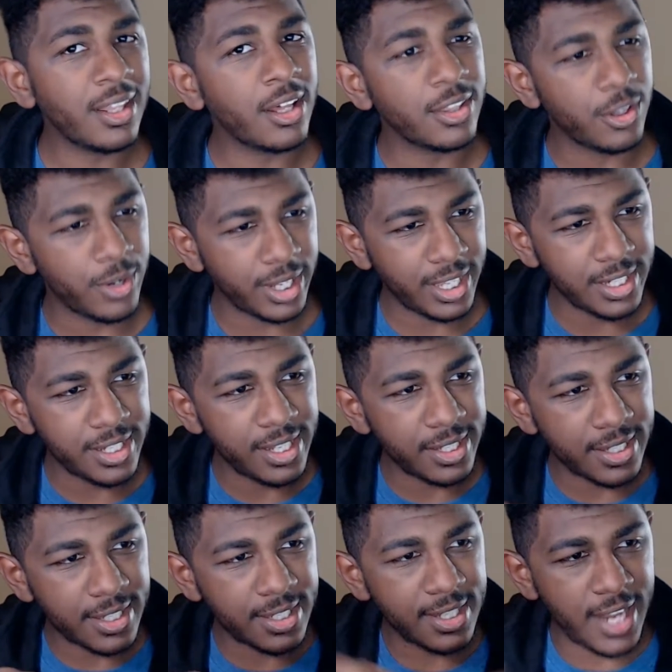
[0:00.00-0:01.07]
although it can tend
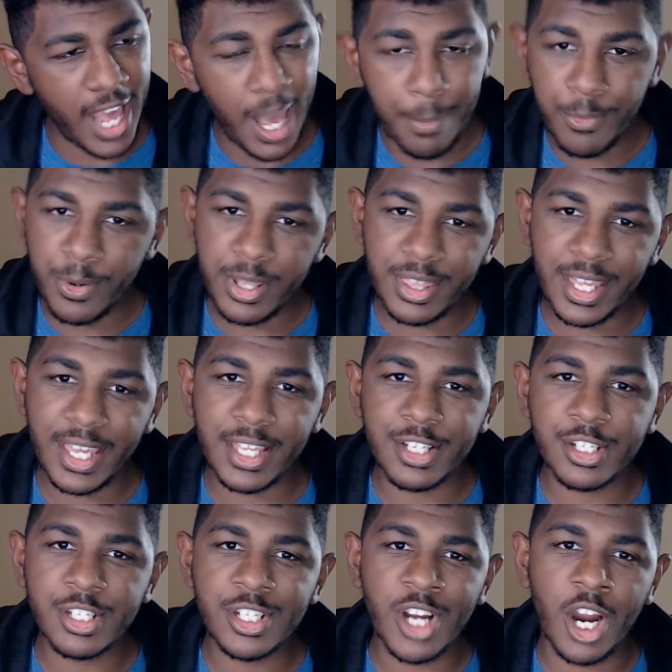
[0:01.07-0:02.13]
to snap with a
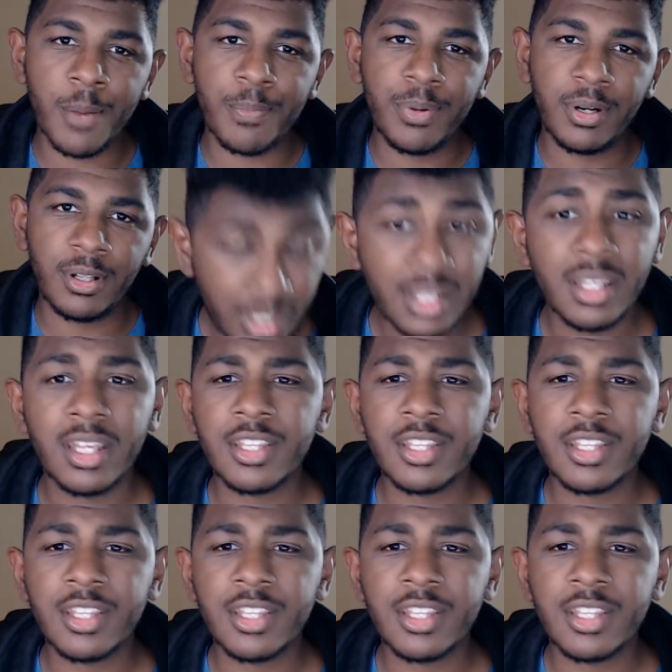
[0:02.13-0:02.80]
sharp pull.